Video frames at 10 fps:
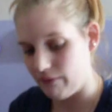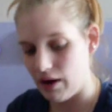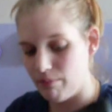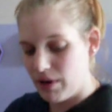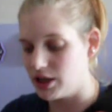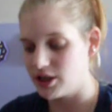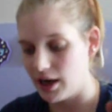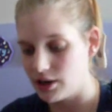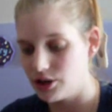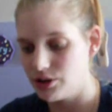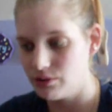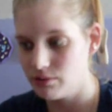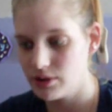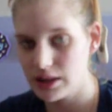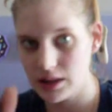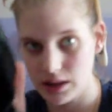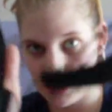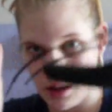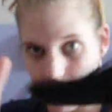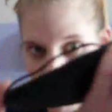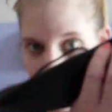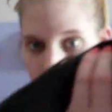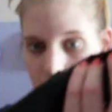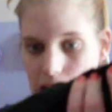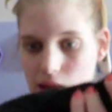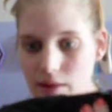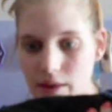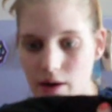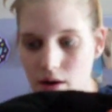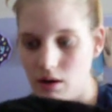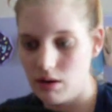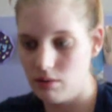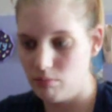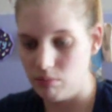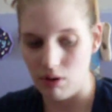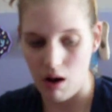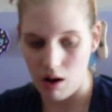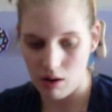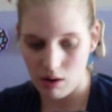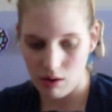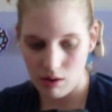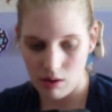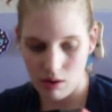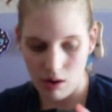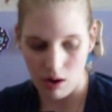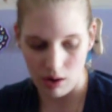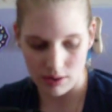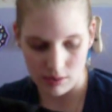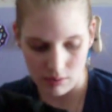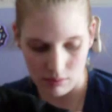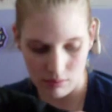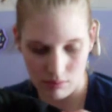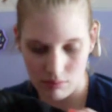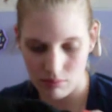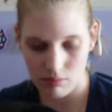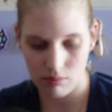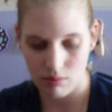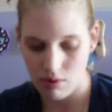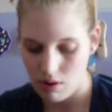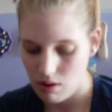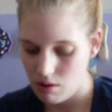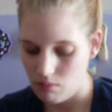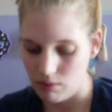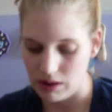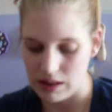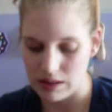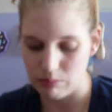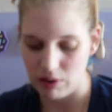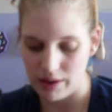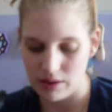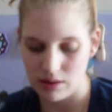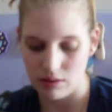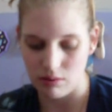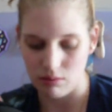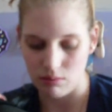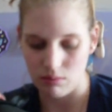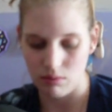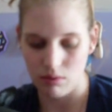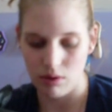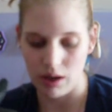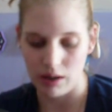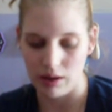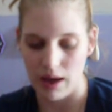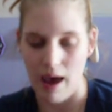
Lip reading: I've got my jazz shoes. They're Bloch also, with the split sole and the